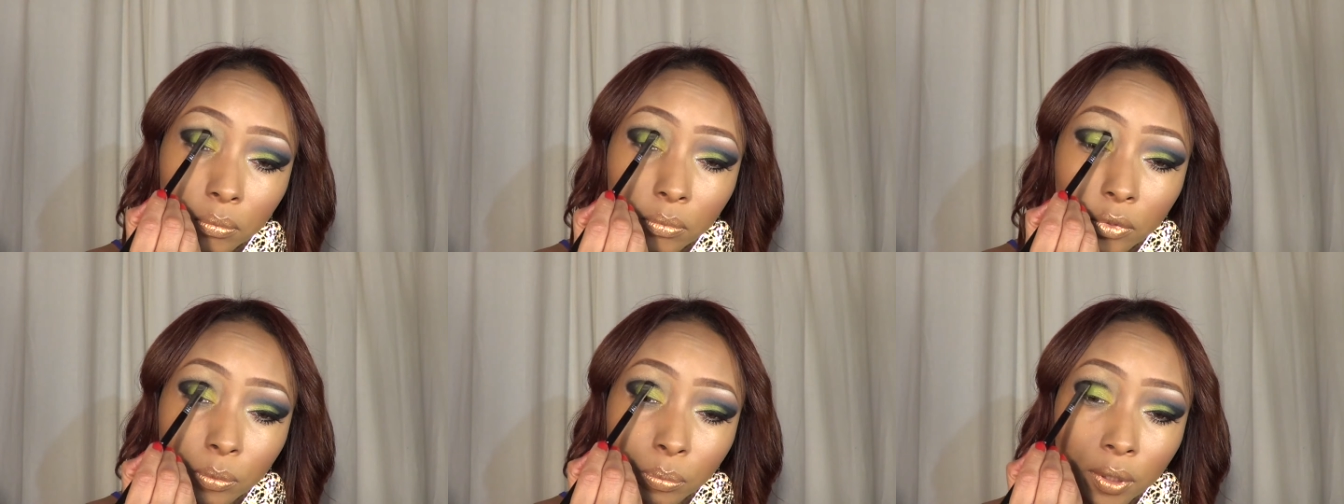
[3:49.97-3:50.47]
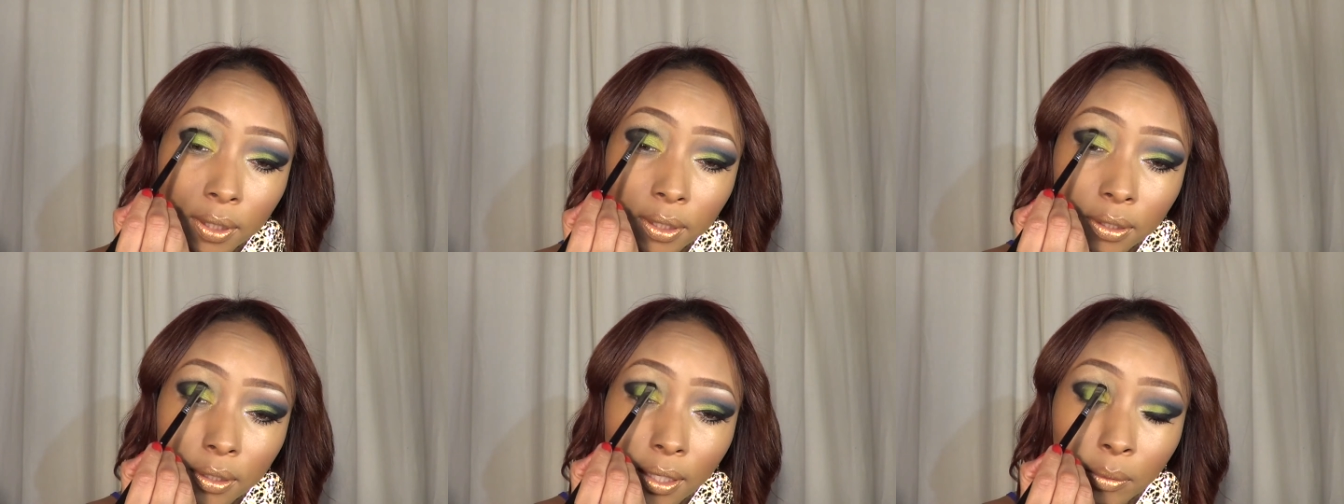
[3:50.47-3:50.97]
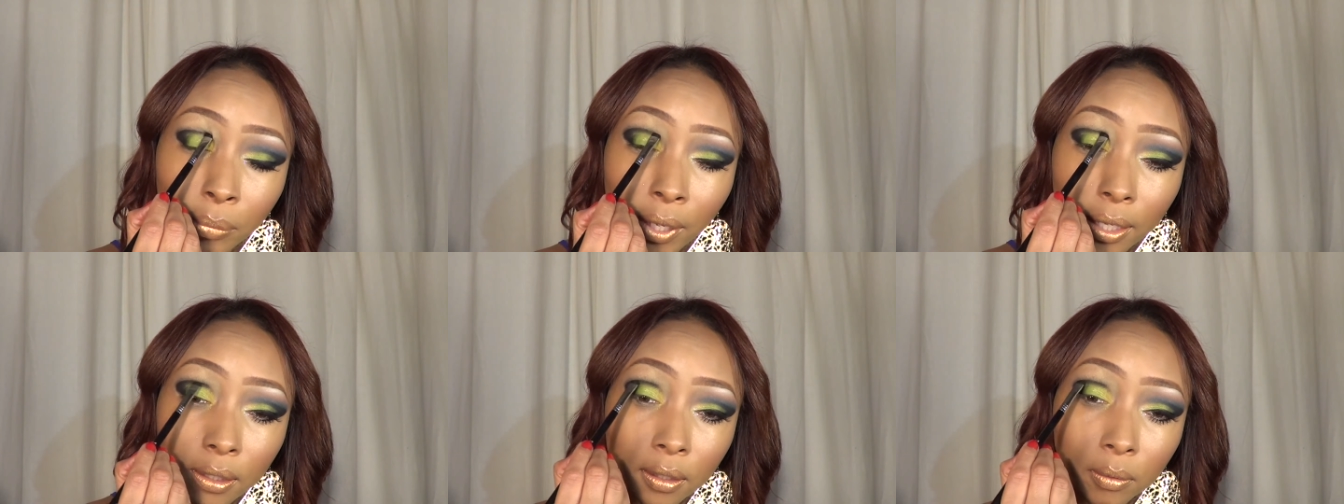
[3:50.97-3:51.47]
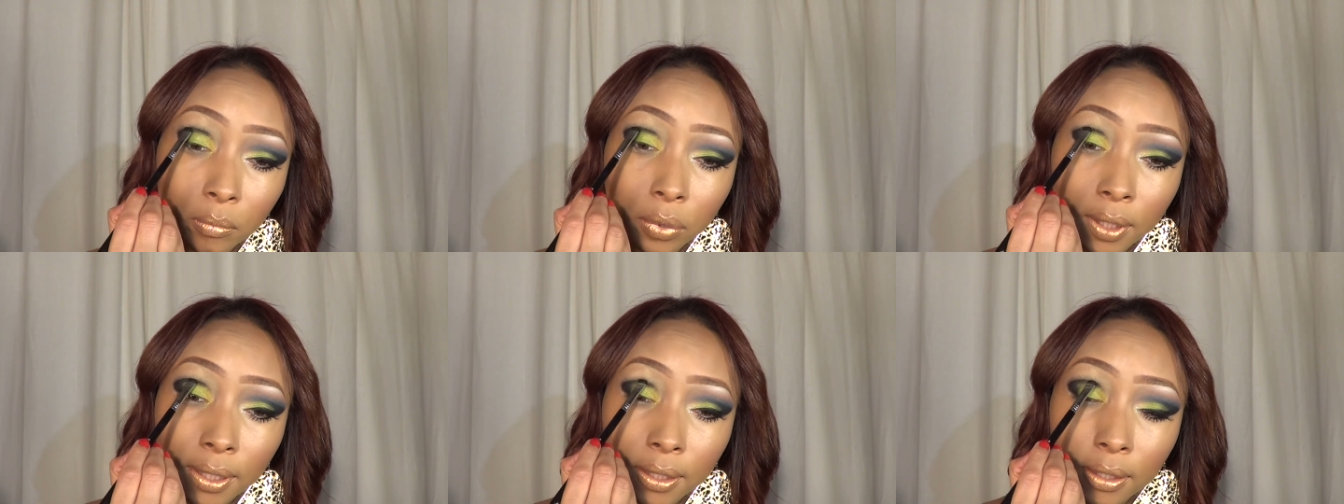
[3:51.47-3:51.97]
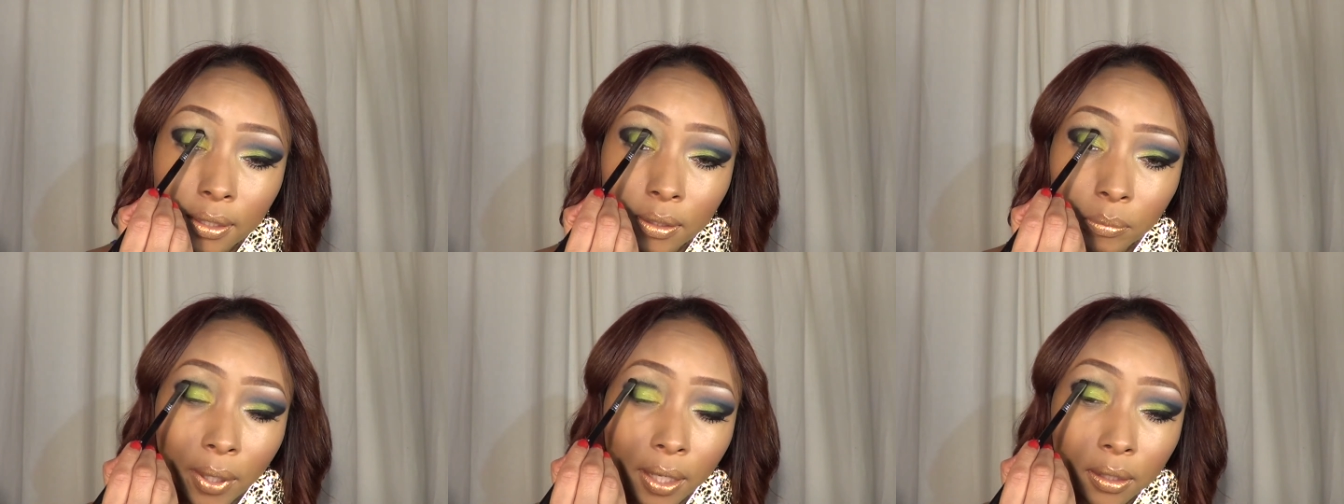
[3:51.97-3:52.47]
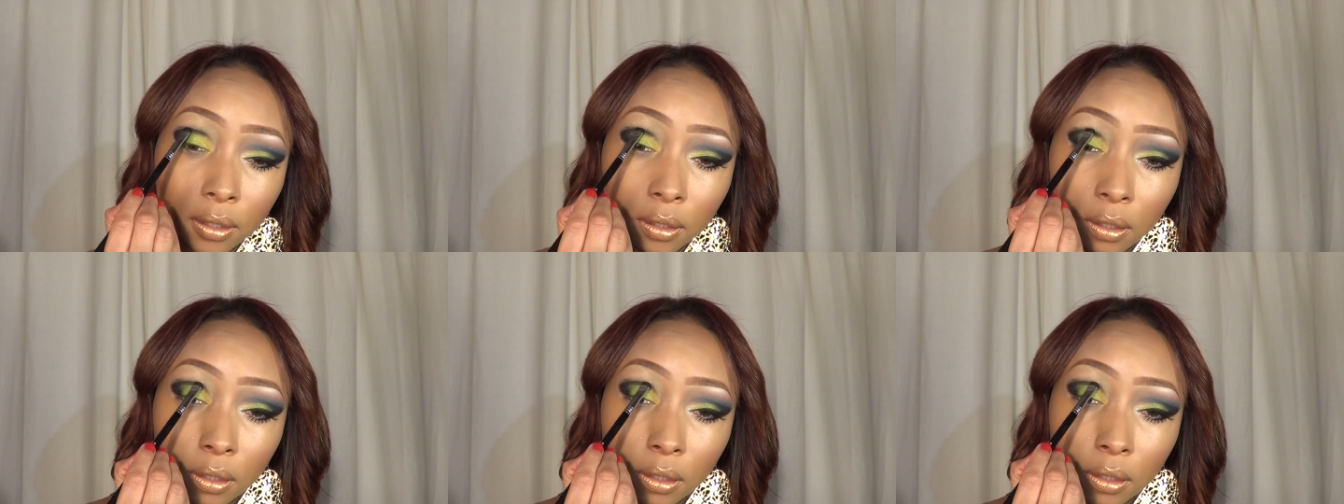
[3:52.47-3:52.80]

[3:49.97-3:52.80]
You're blending and packing, blending and packing.